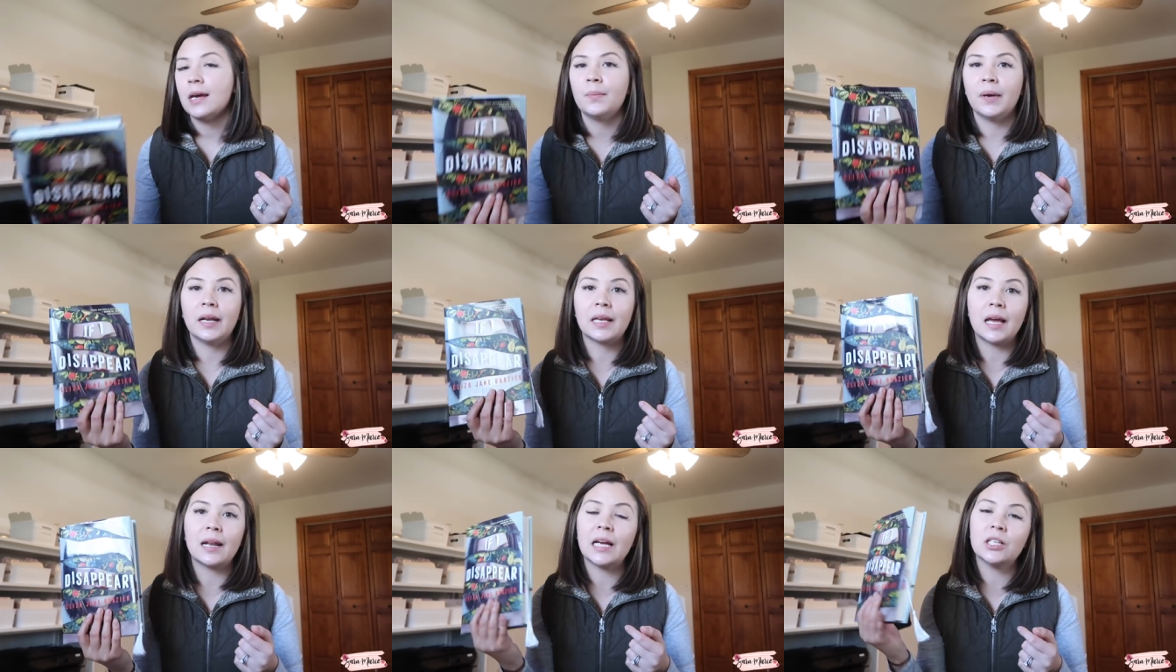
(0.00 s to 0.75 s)
But
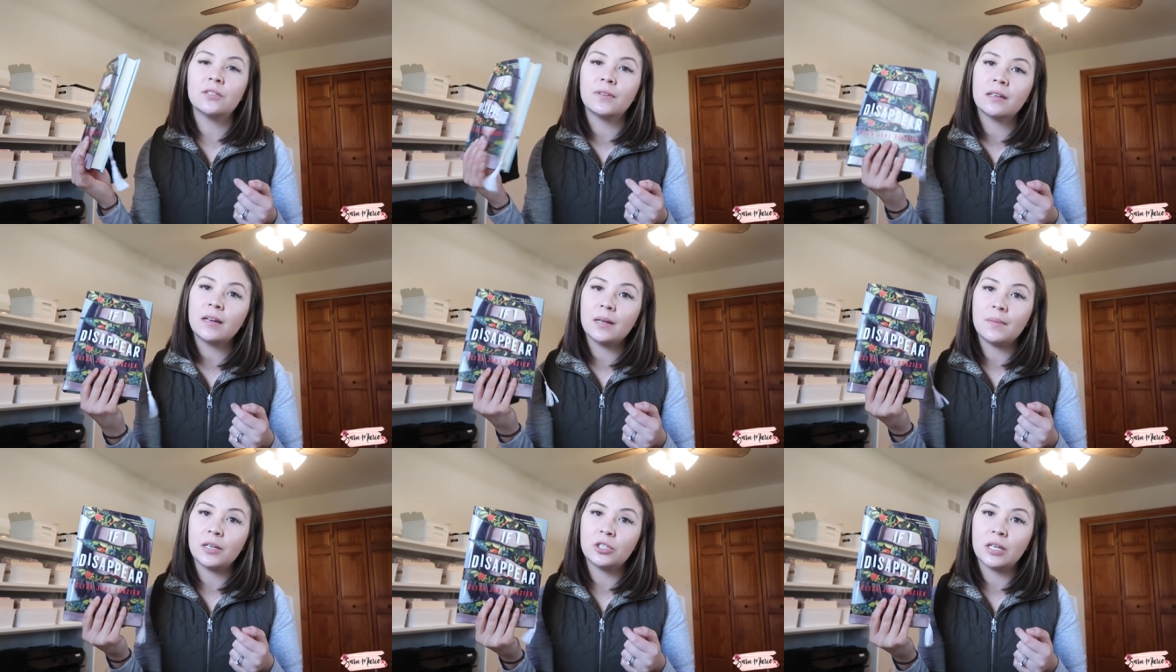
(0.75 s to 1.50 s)
again, I just figured I'd
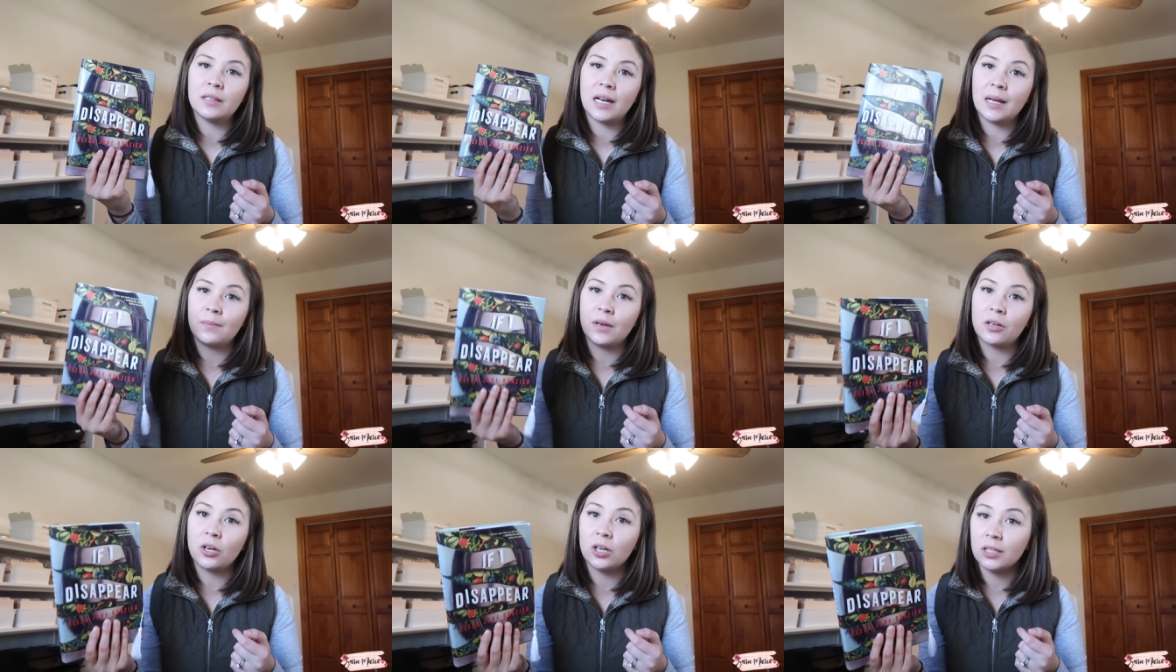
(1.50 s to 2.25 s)
mention that I'm
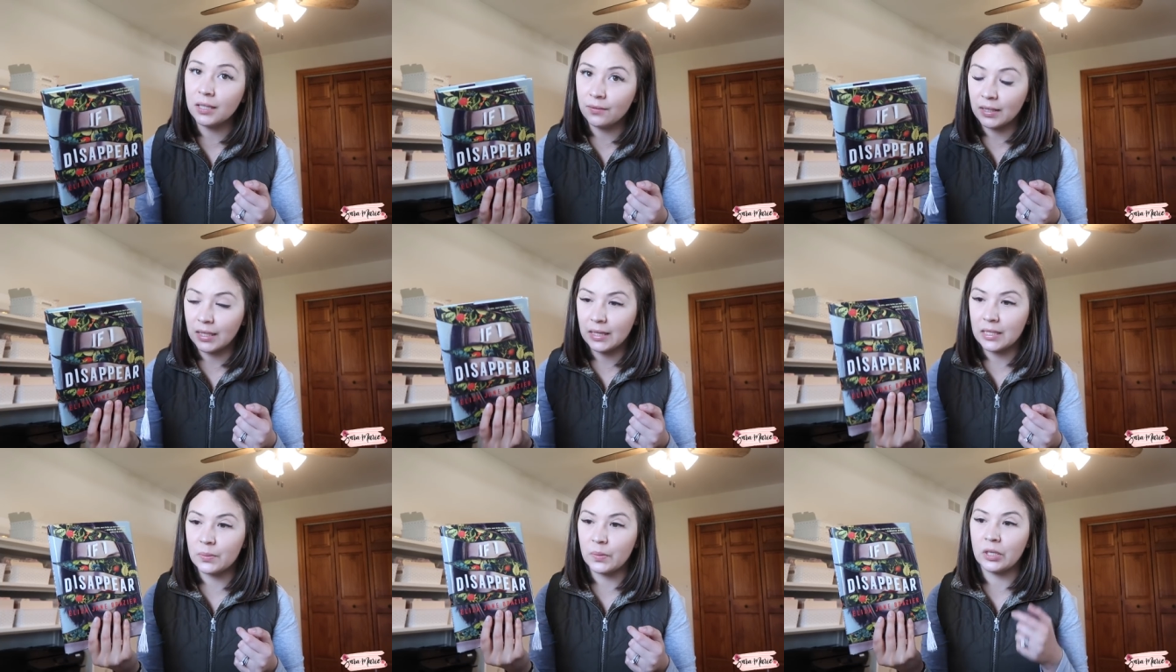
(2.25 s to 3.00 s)
currently reading
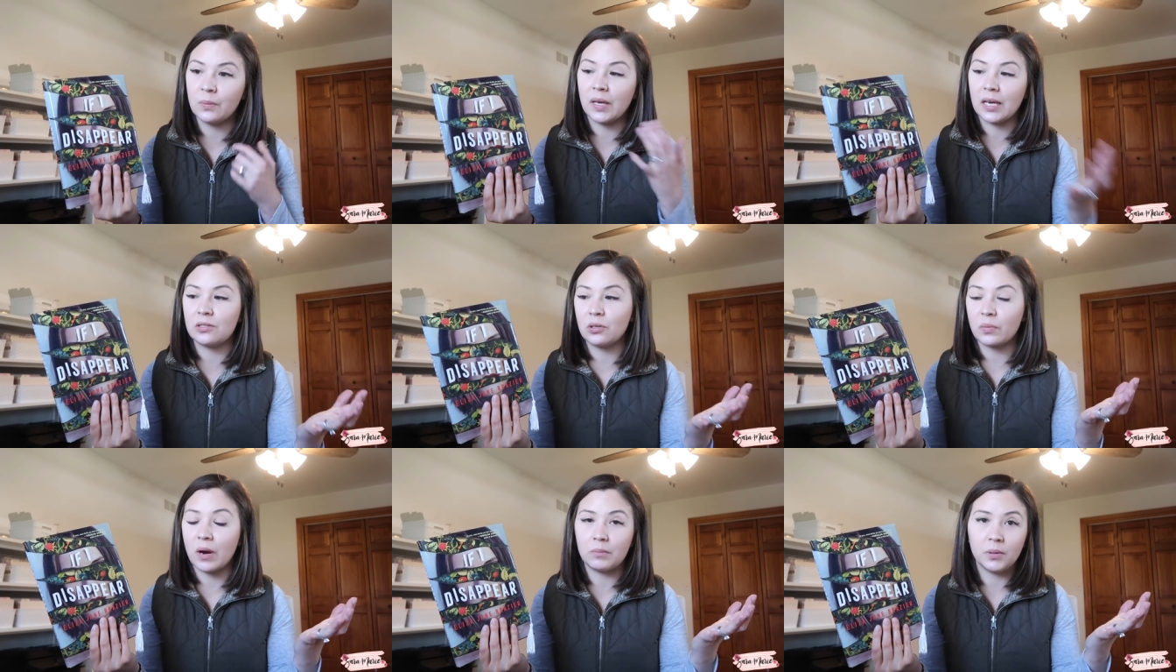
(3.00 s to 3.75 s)
this book because you'll
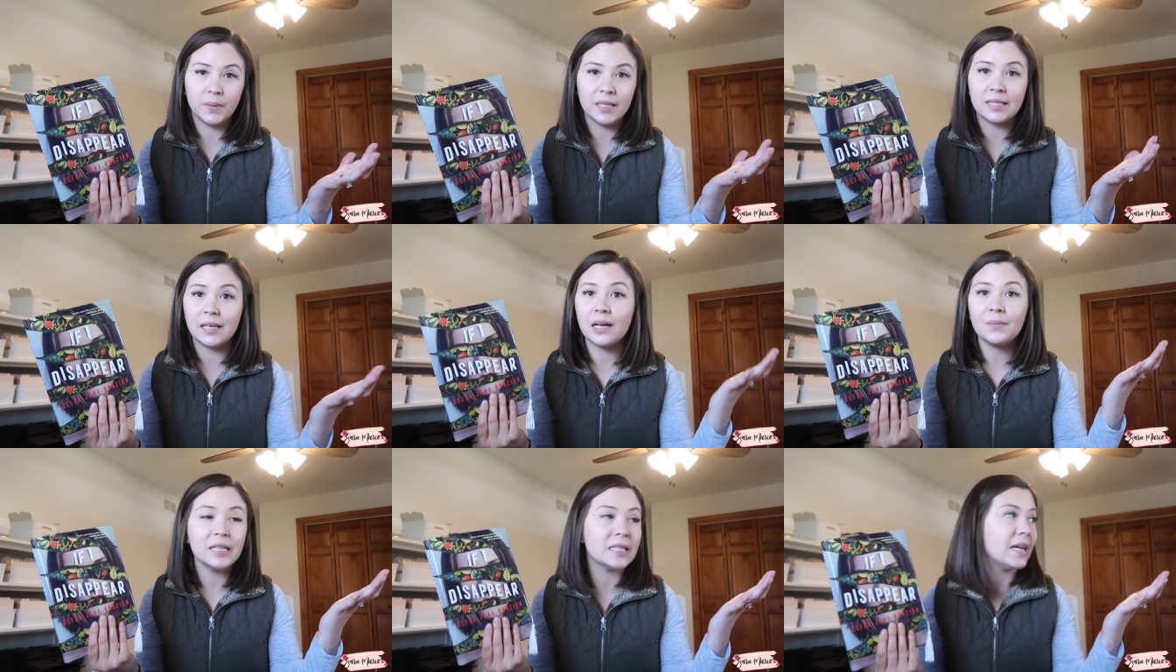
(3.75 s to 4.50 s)
probably see it on
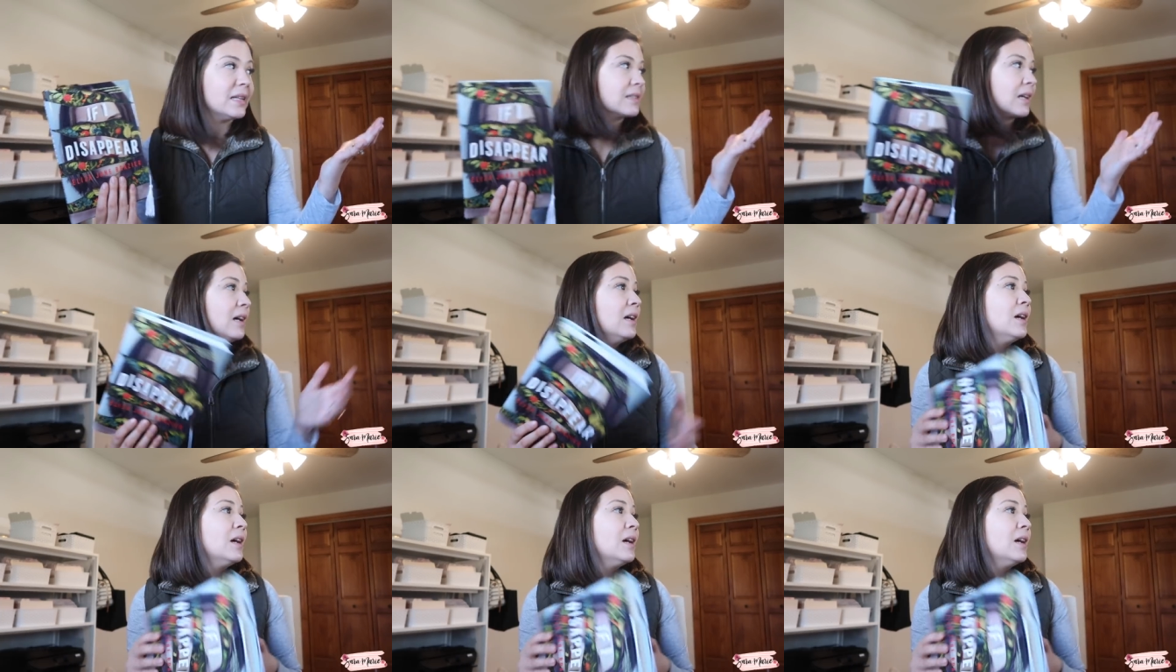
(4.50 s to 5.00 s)
my desk.